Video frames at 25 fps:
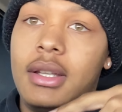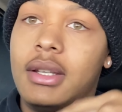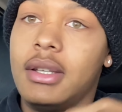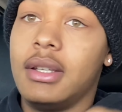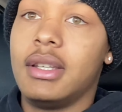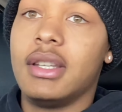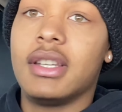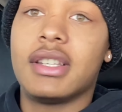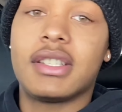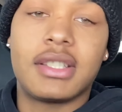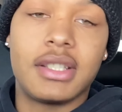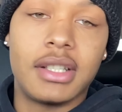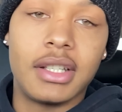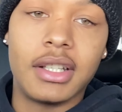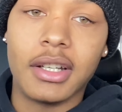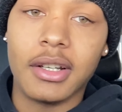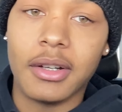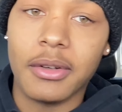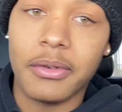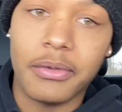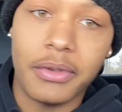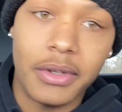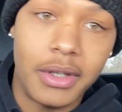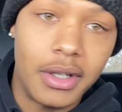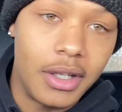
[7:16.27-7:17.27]
this nigga
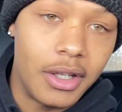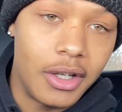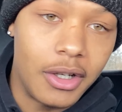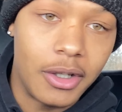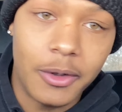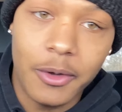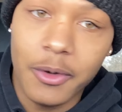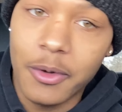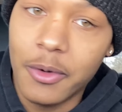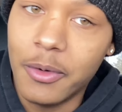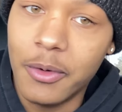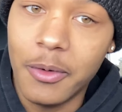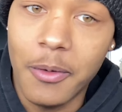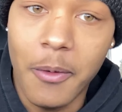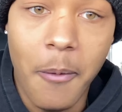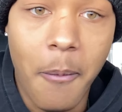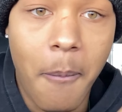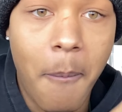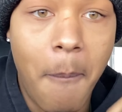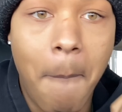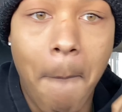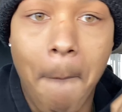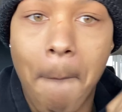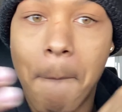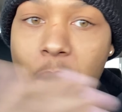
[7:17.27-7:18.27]
finna
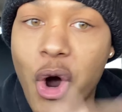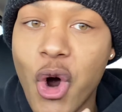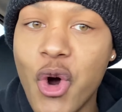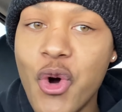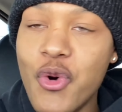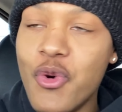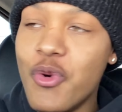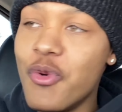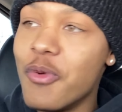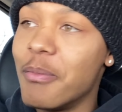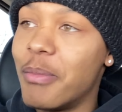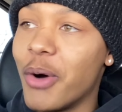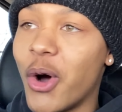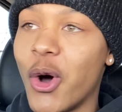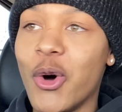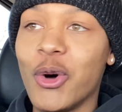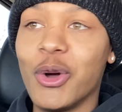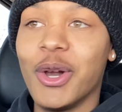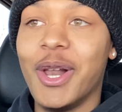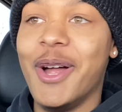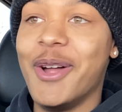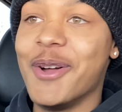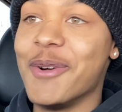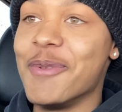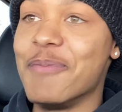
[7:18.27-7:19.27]
boom
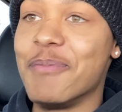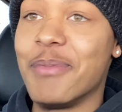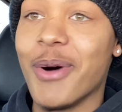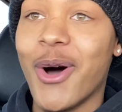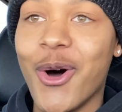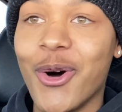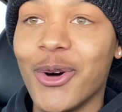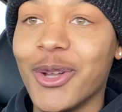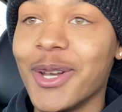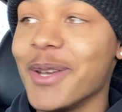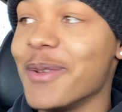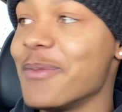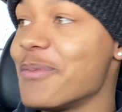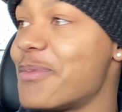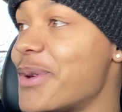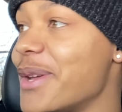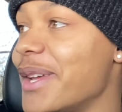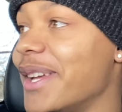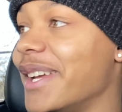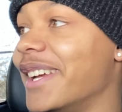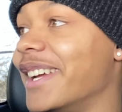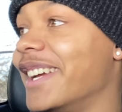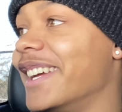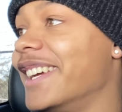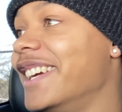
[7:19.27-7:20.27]
bowling bowling
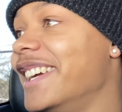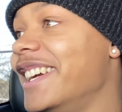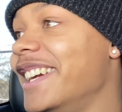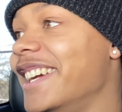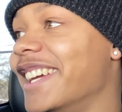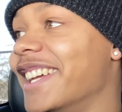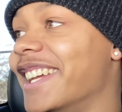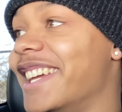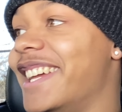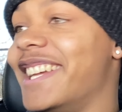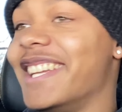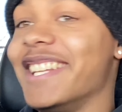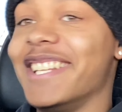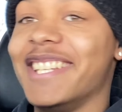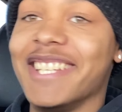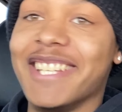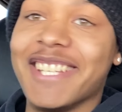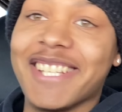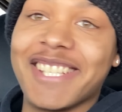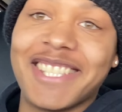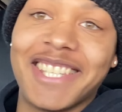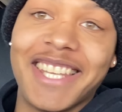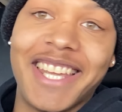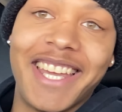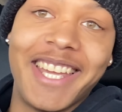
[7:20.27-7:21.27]
pin and
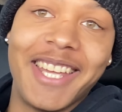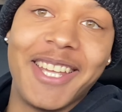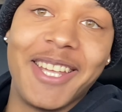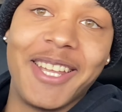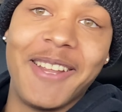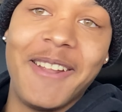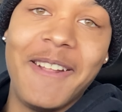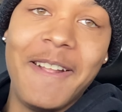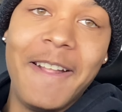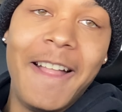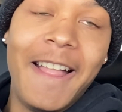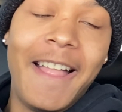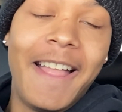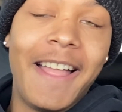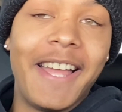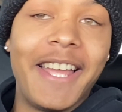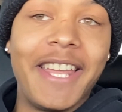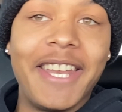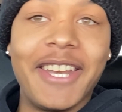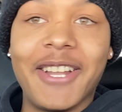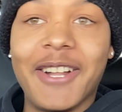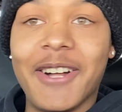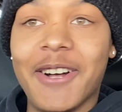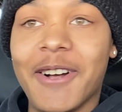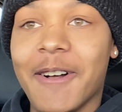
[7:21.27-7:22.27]
this thing.
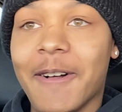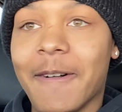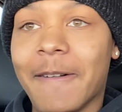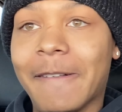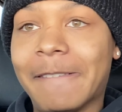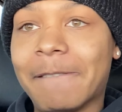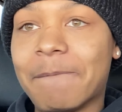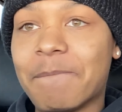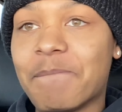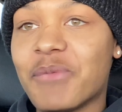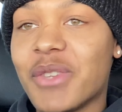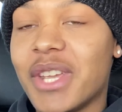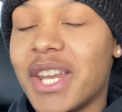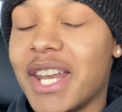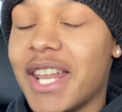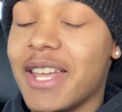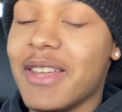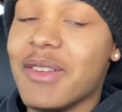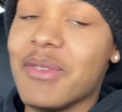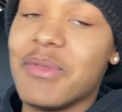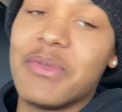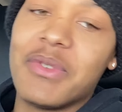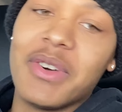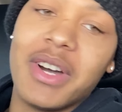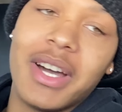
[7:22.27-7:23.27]
And uh, it
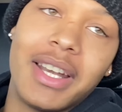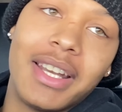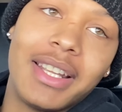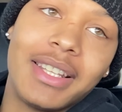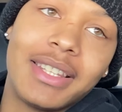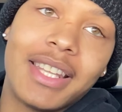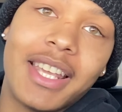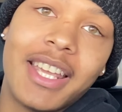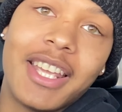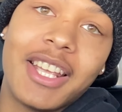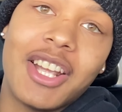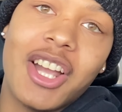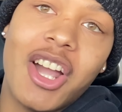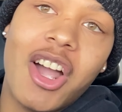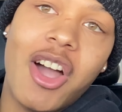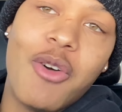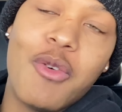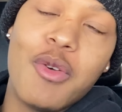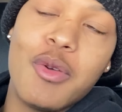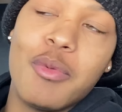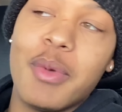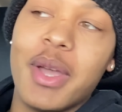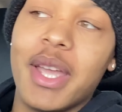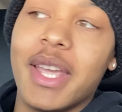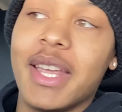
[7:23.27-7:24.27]
ain't funny. Thank God
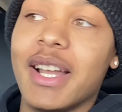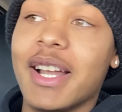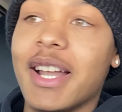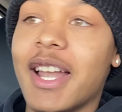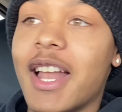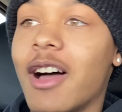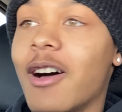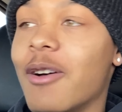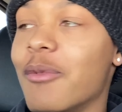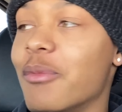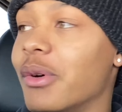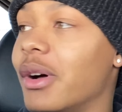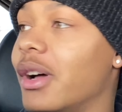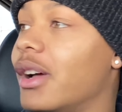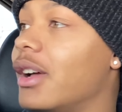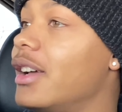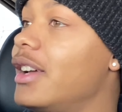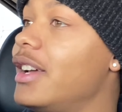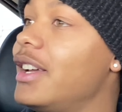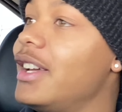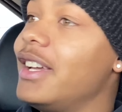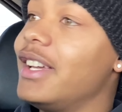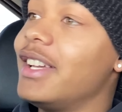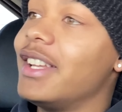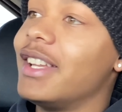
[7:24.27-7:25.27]
we made it out. But
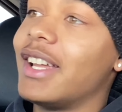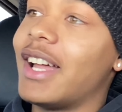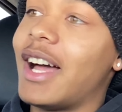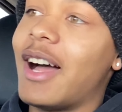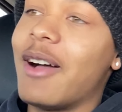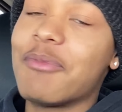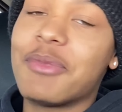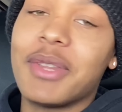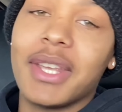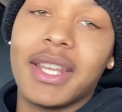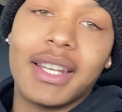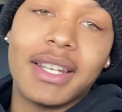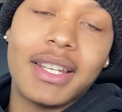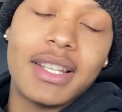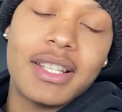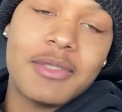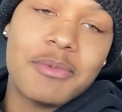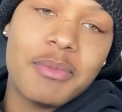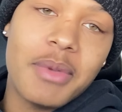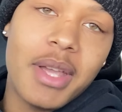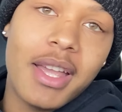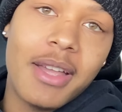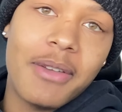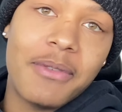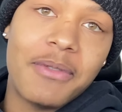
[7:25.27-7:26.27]
I'm thinking this
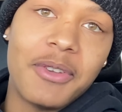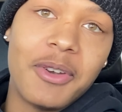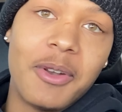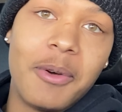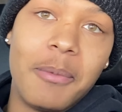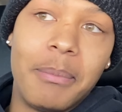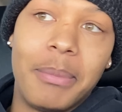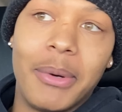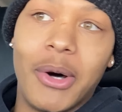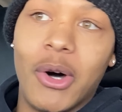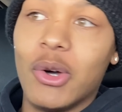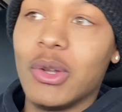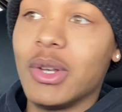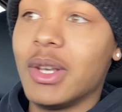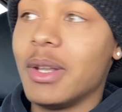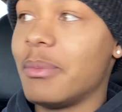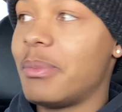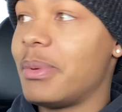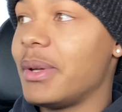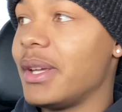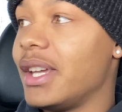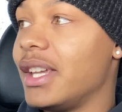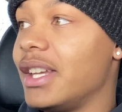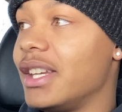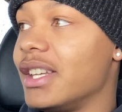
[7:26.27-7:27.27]
man finna bowling
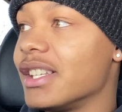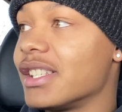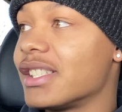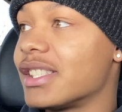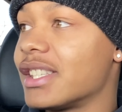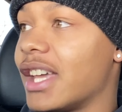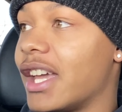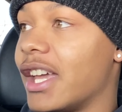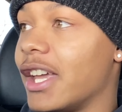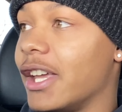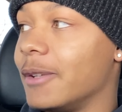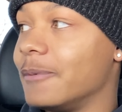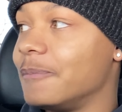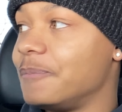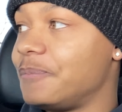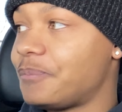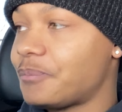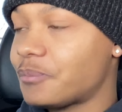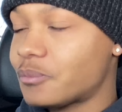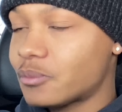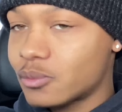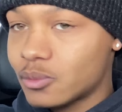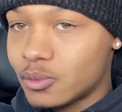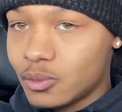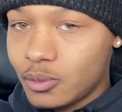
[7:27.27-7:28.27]
pin this thing.
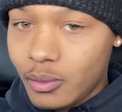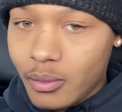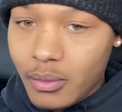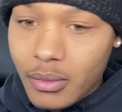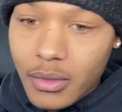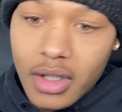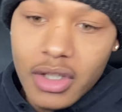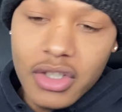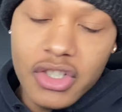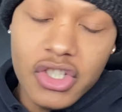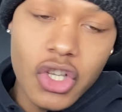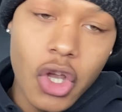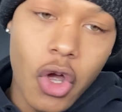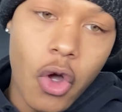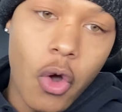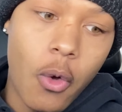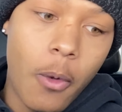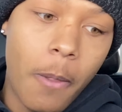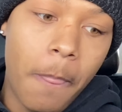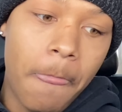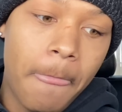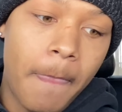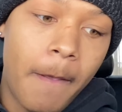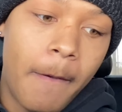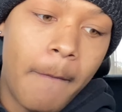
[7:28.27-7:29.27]
So
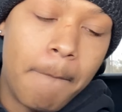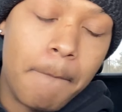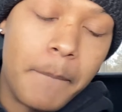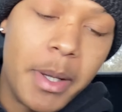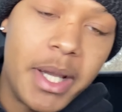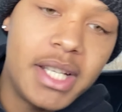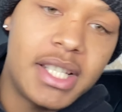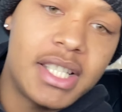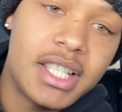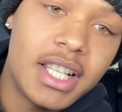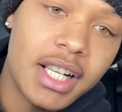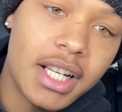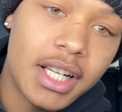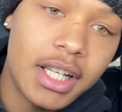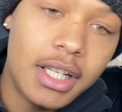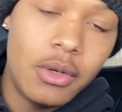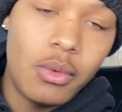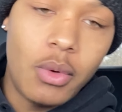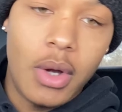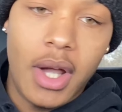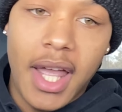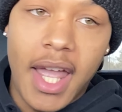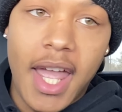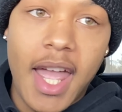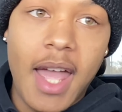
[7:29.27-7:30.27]
basically
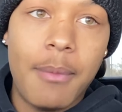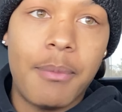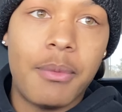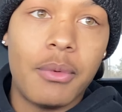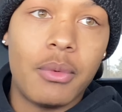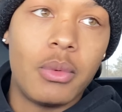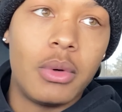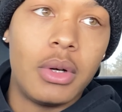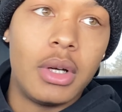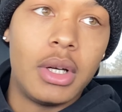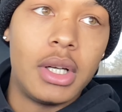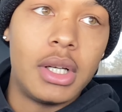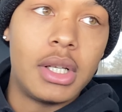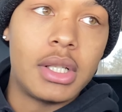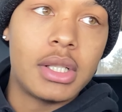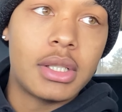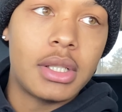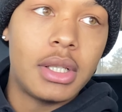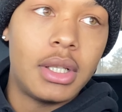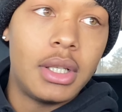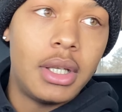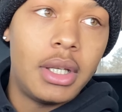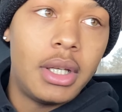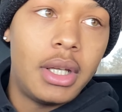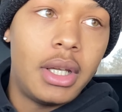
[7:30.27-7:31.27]
what happened was
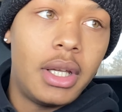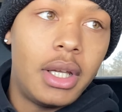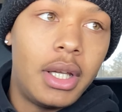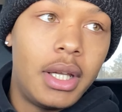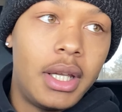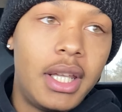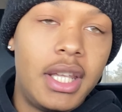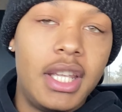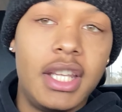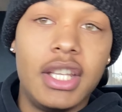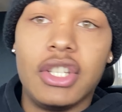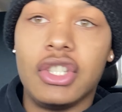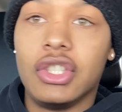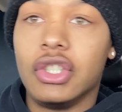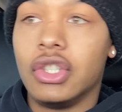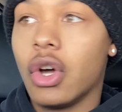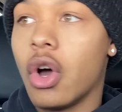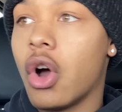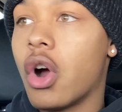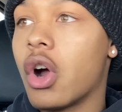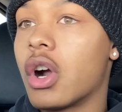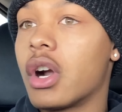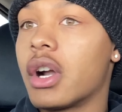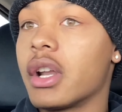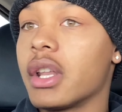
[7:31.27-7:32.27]
he
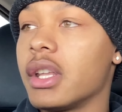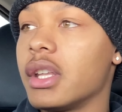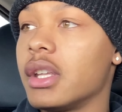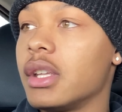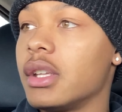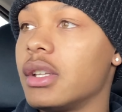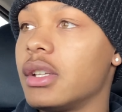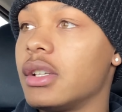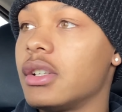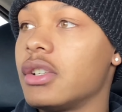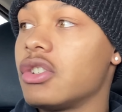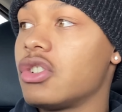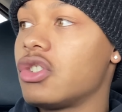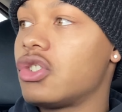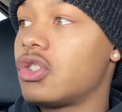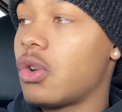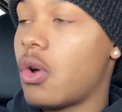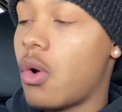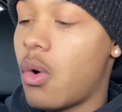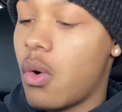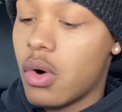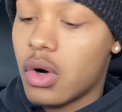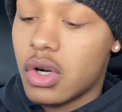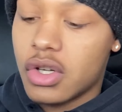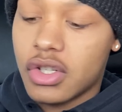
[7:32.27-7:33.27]
darted
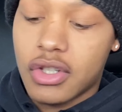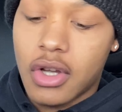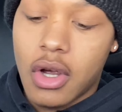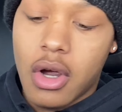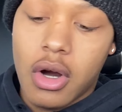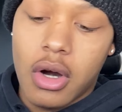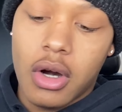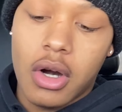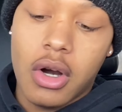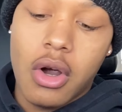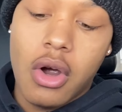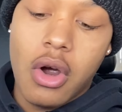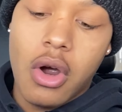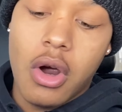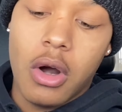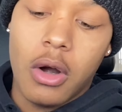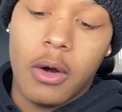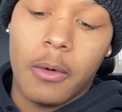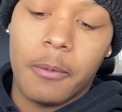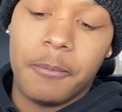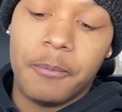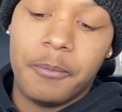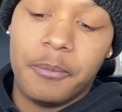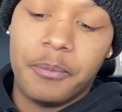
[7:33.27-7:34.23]
towards our car.